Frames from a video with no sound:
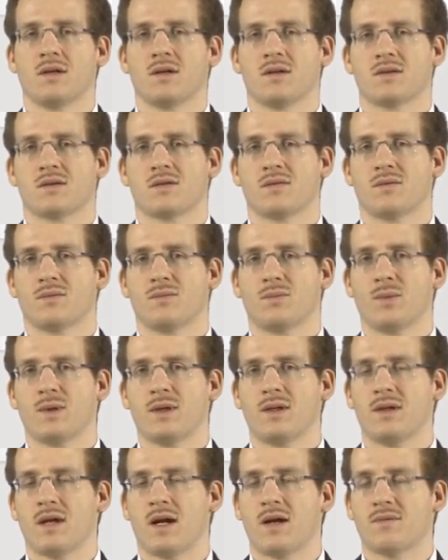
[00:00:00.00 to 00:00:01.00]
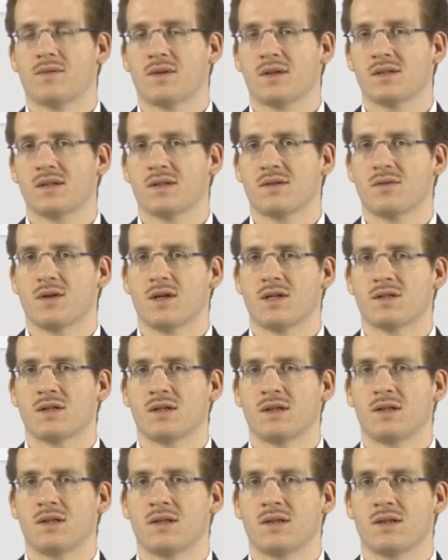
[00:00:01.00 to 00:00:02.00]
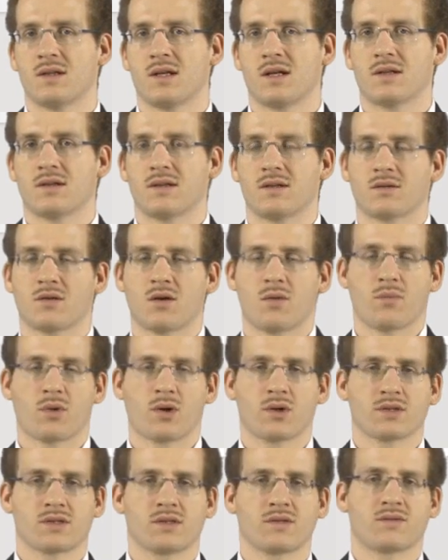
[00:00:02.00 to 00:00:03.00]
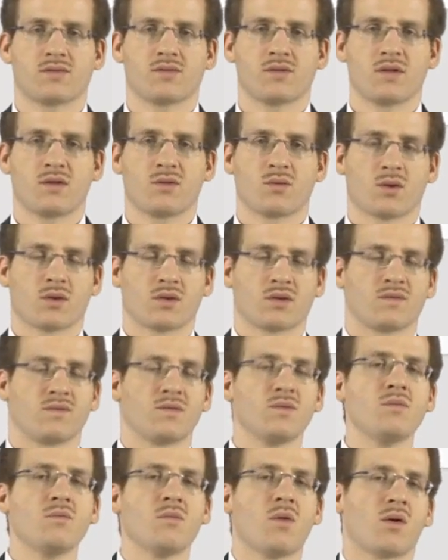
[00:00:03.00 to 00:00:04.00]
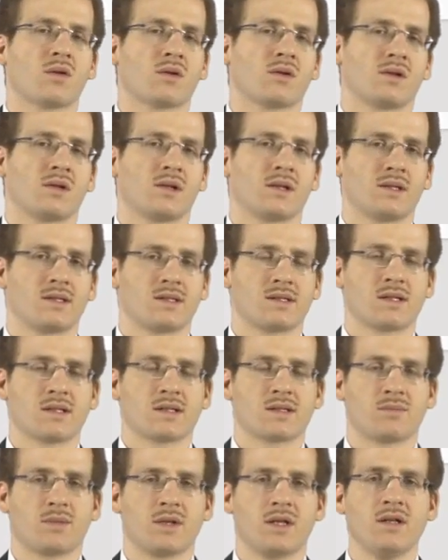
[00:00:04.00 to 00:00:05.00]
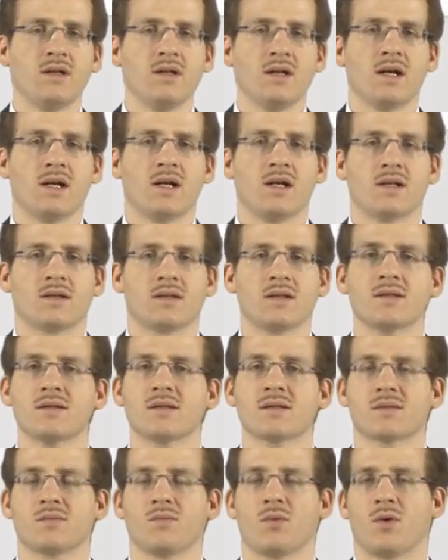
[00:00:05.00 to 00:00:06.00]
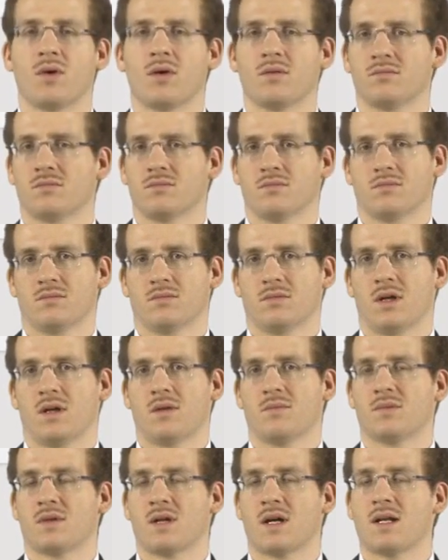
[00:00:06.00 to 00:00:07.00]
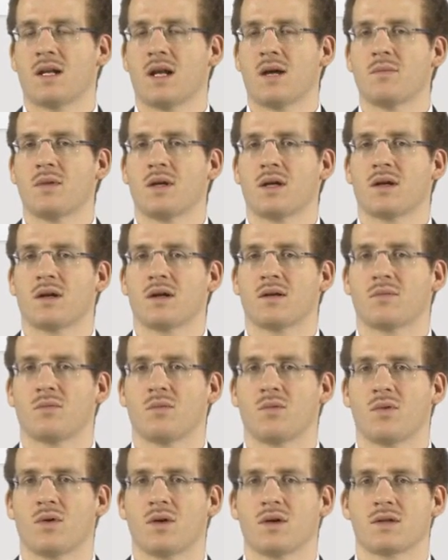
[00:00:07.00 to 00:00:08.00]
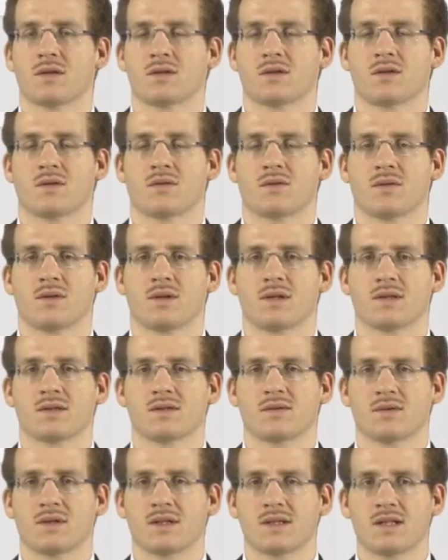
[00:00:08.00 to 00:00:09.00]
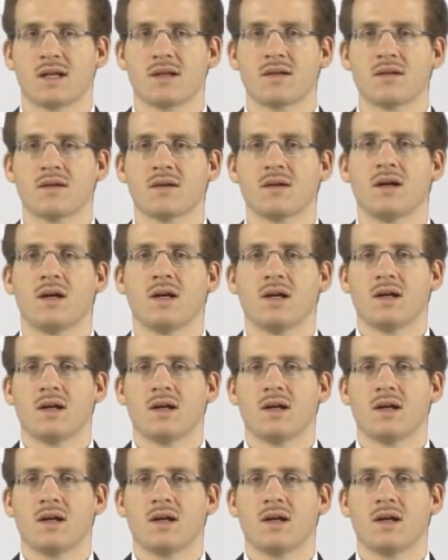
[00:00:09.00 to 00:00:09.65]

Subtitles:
So we have the situation here that in comparison to the rendezvous model in CSP, this is more dynamic and more asynchronous. So the sender